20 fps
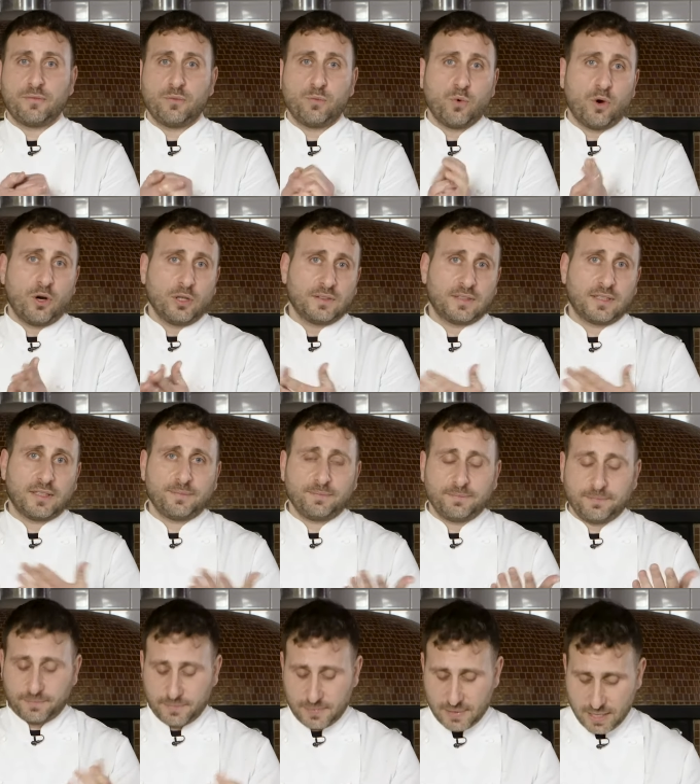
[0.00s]
water
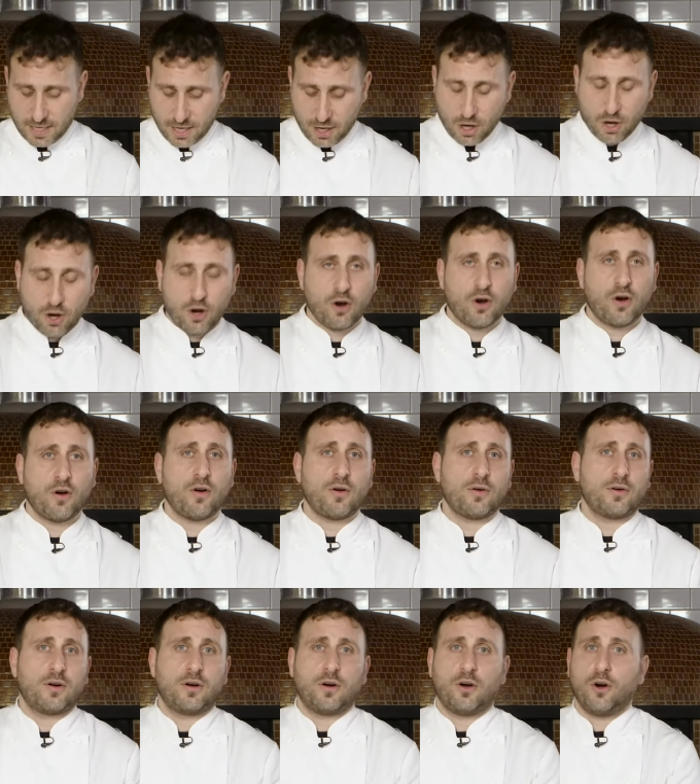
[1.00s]
or
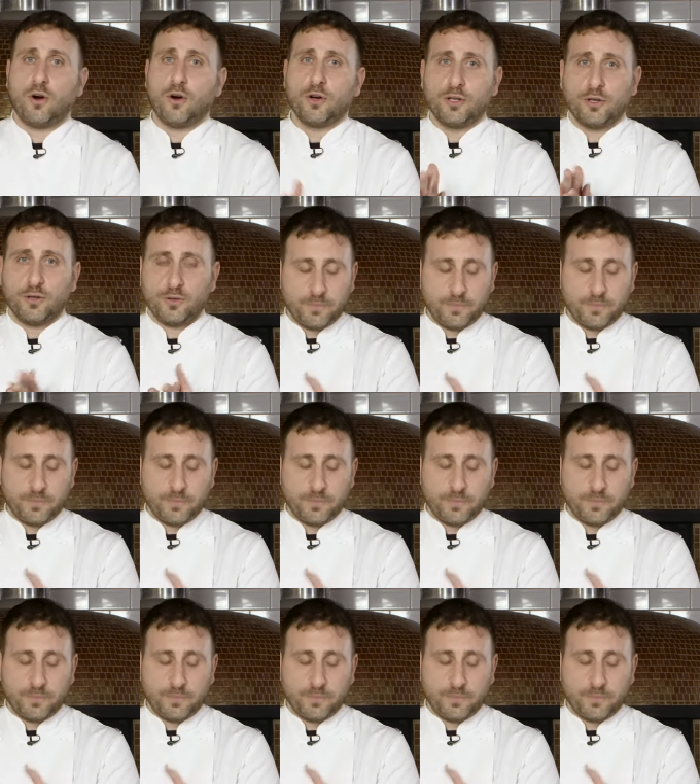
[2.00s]
oil.